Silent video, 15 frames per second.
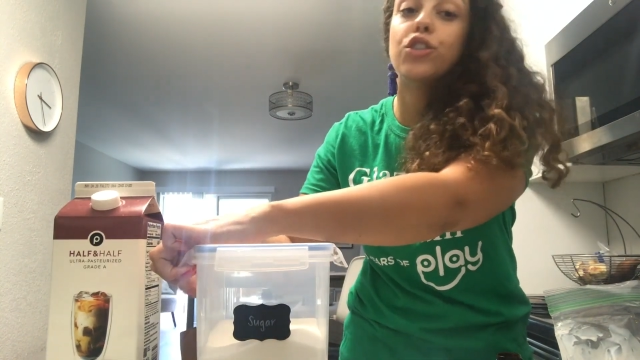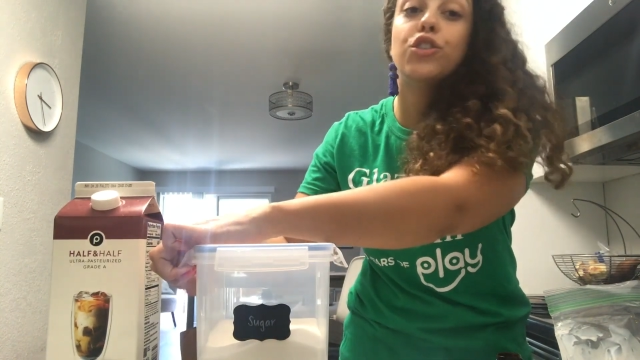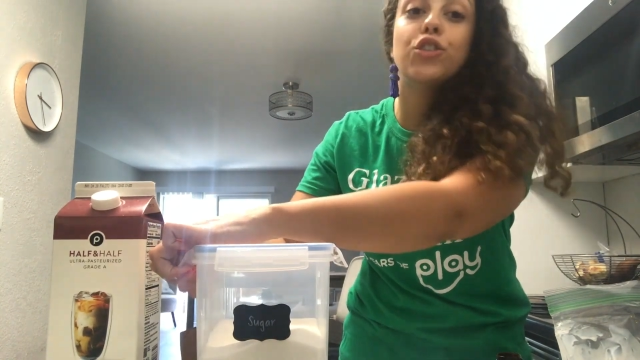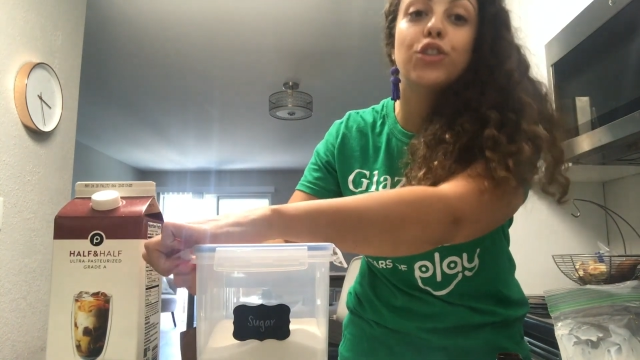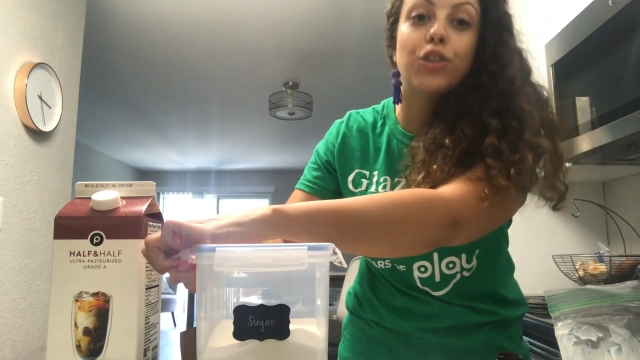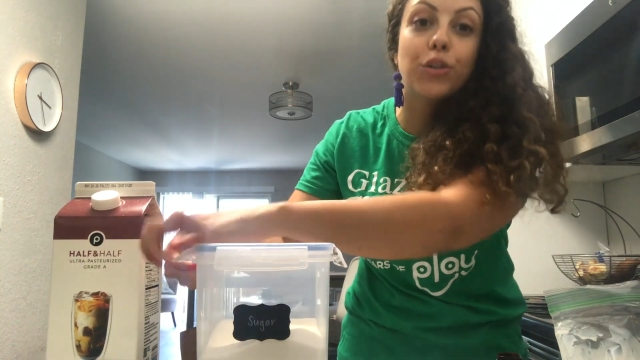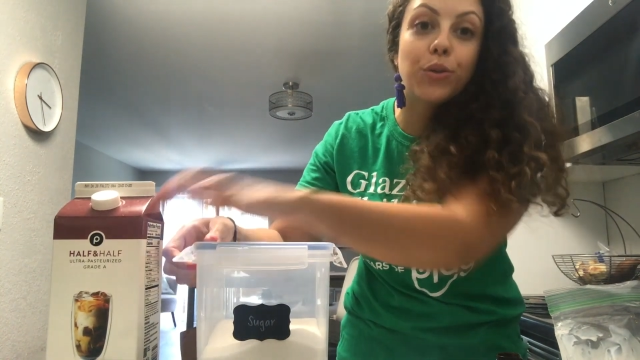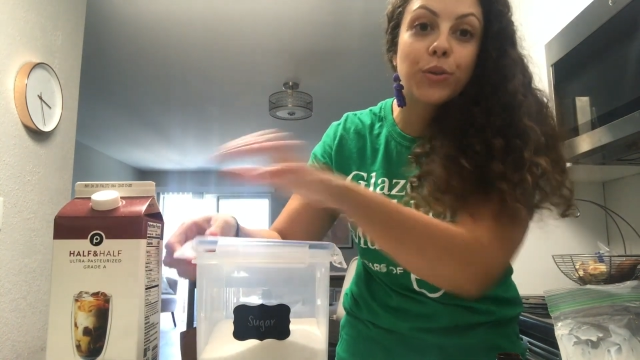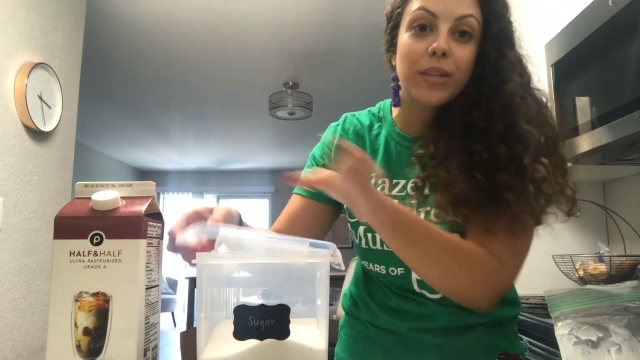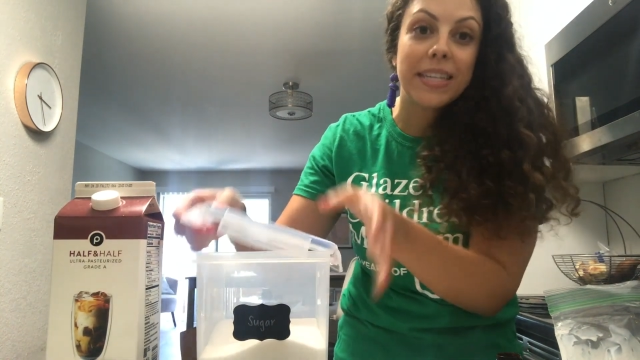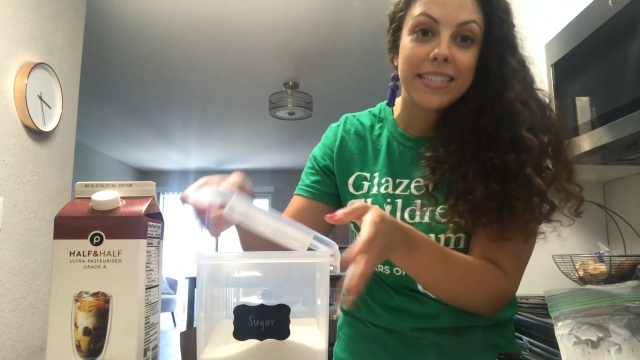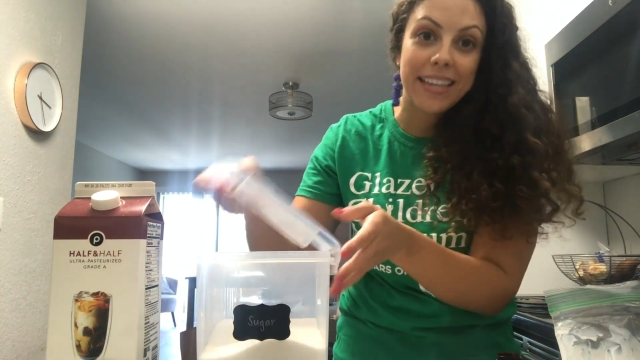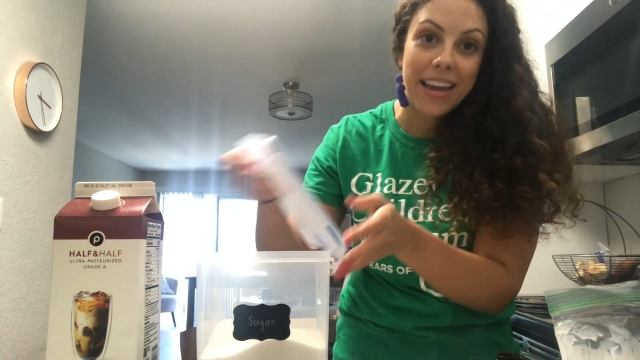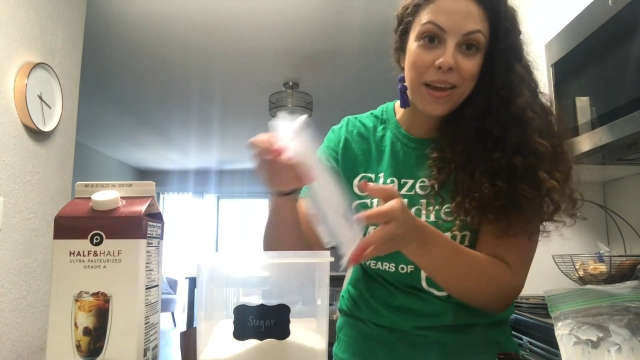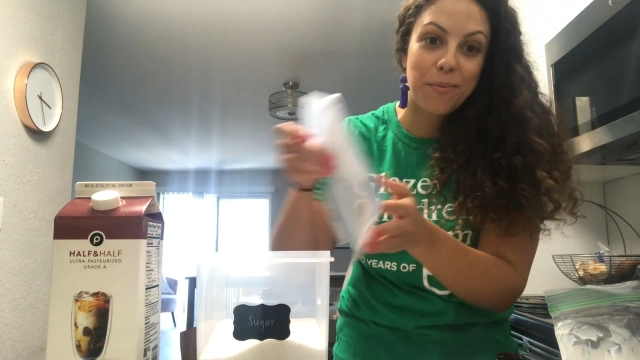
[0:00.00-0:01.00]
two
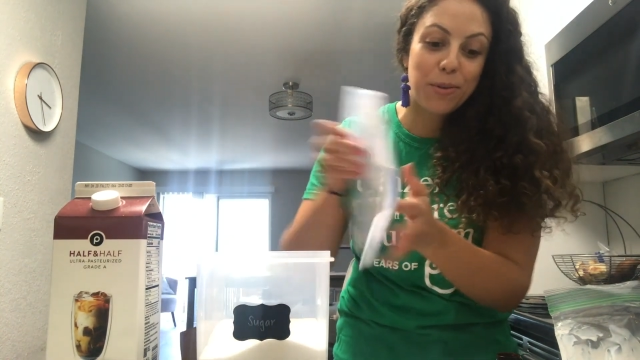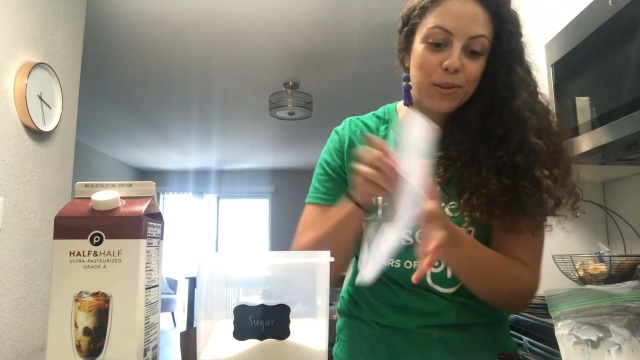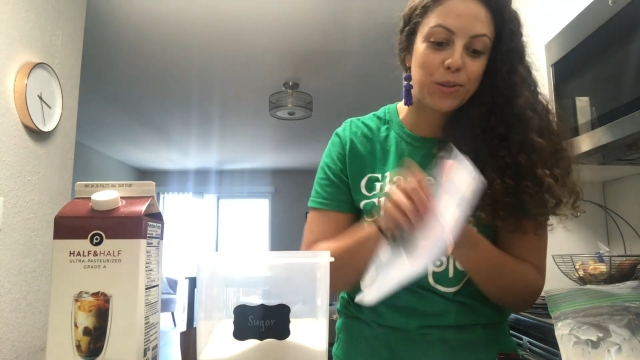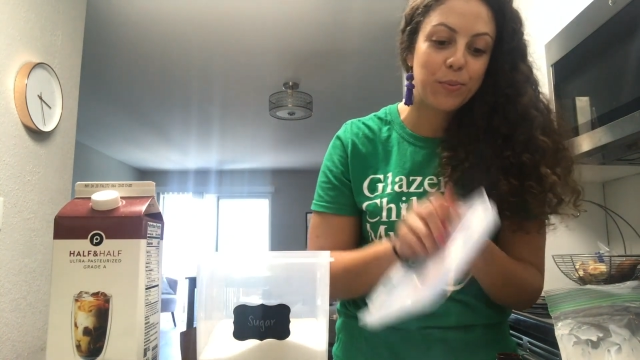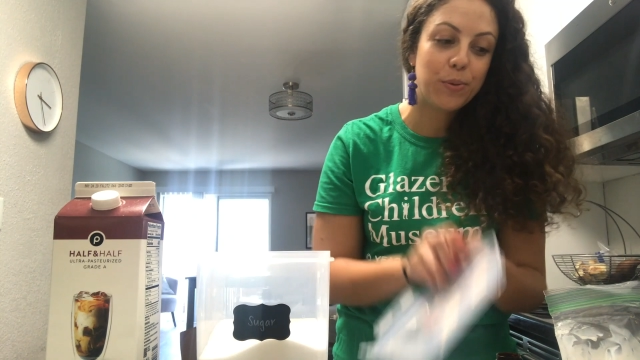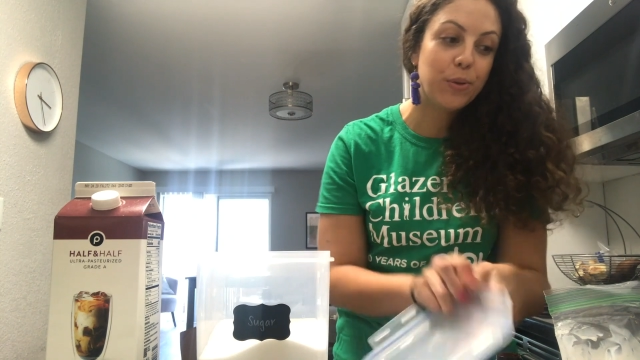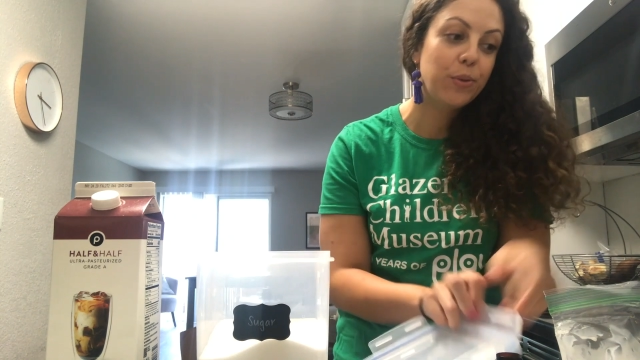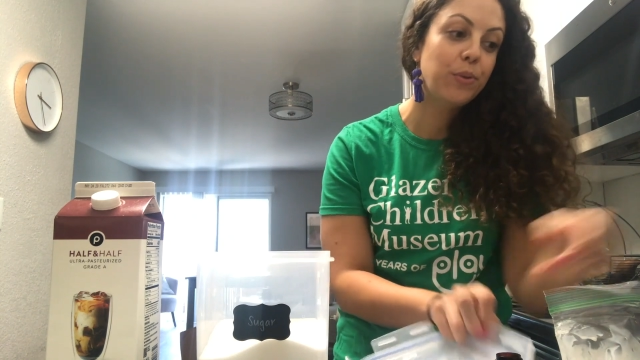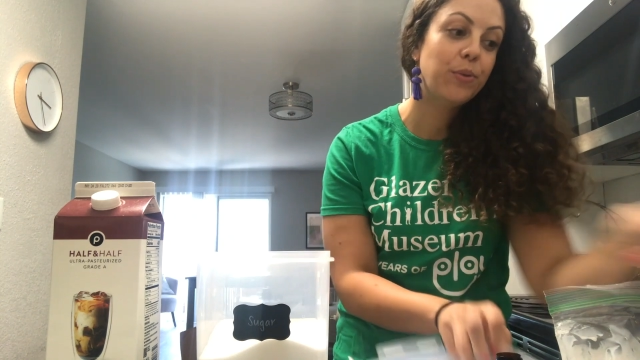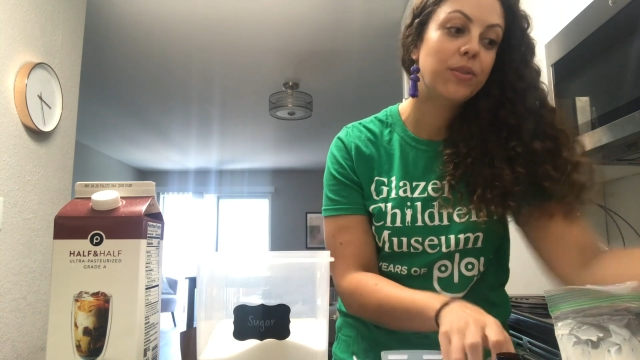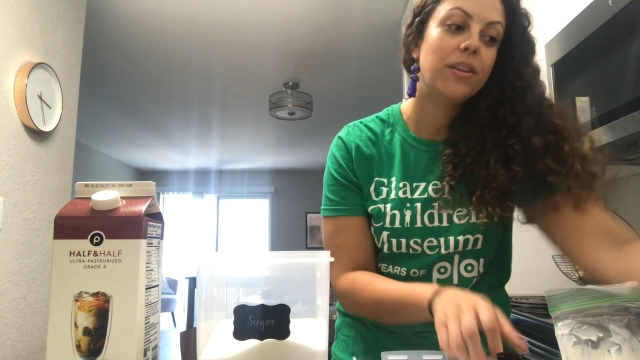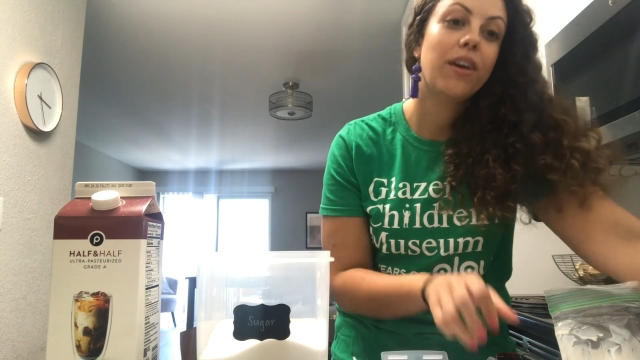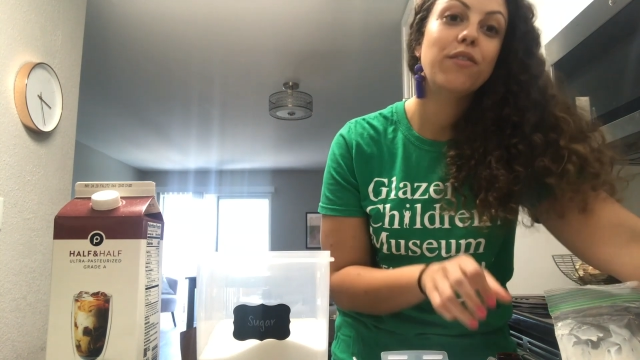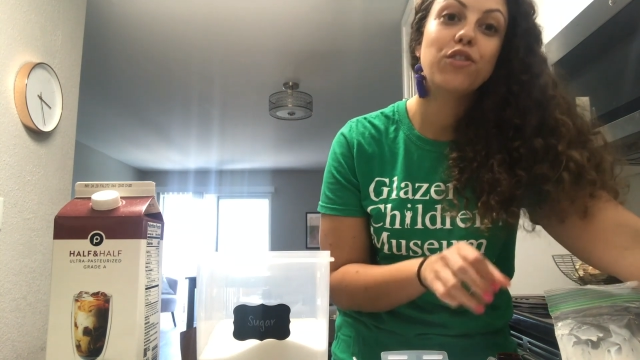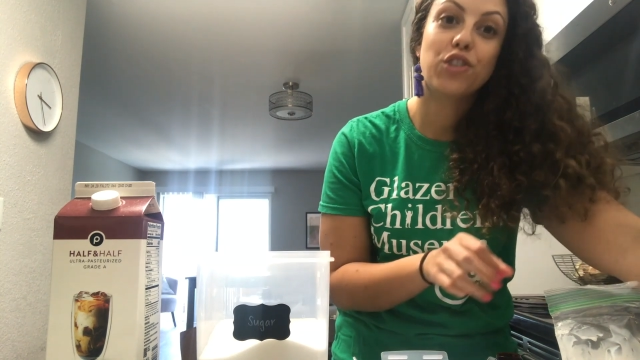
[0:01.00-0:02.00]

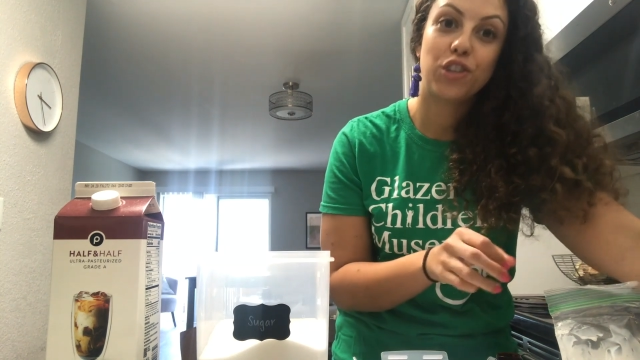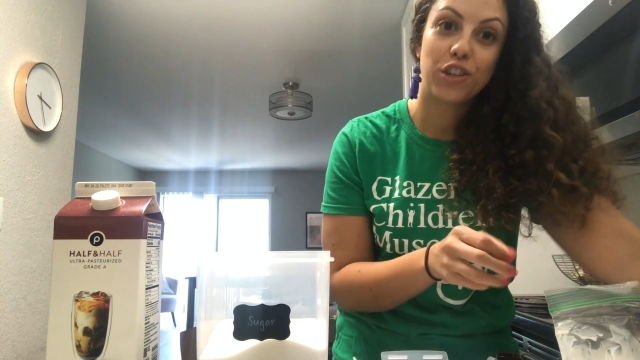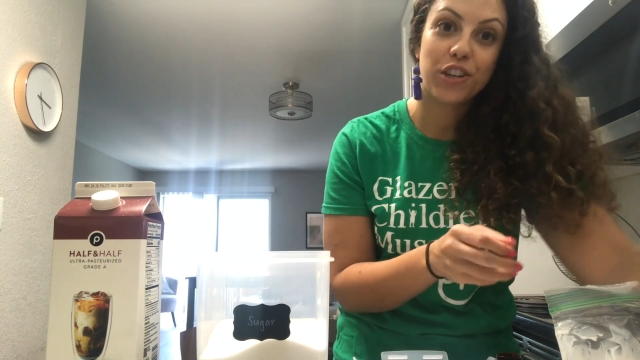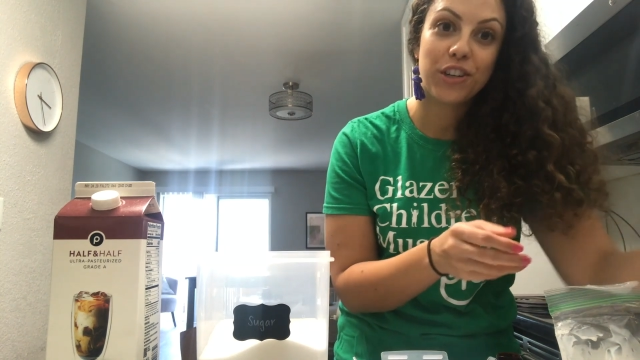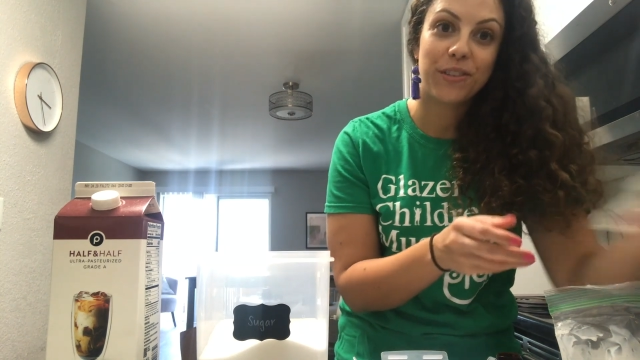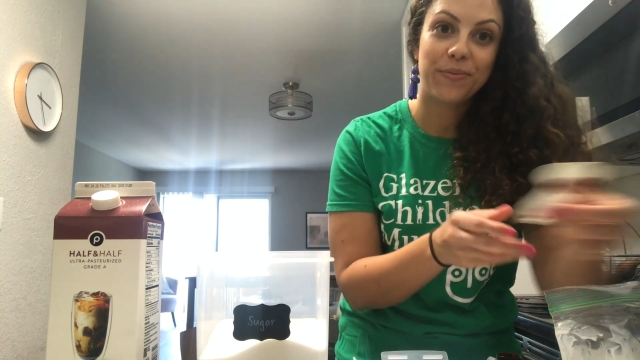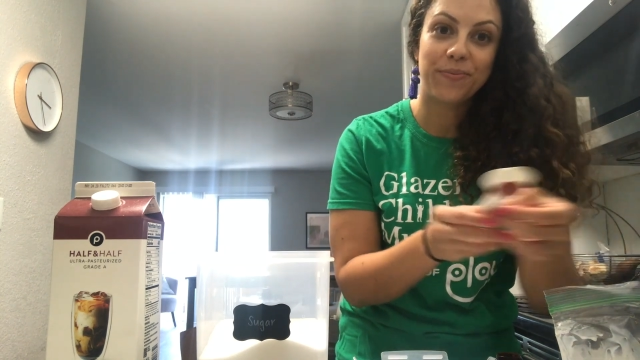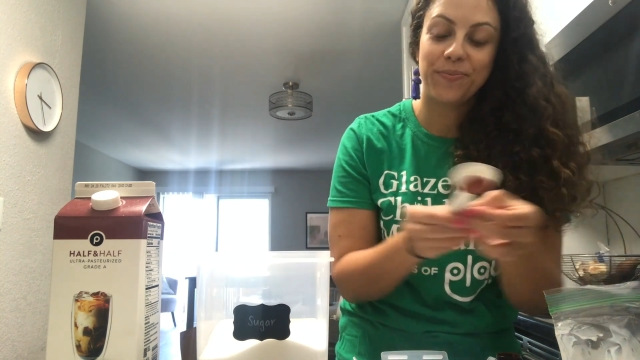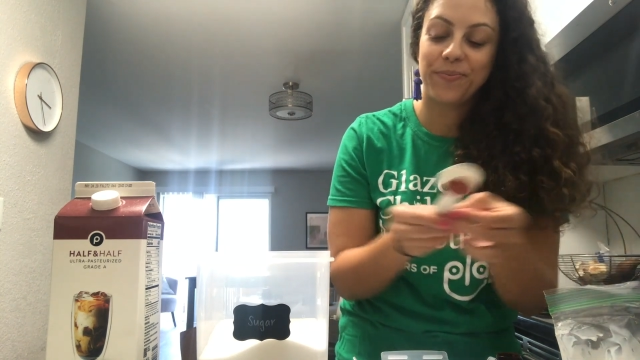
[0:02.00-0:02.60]
tablespoons of sugar.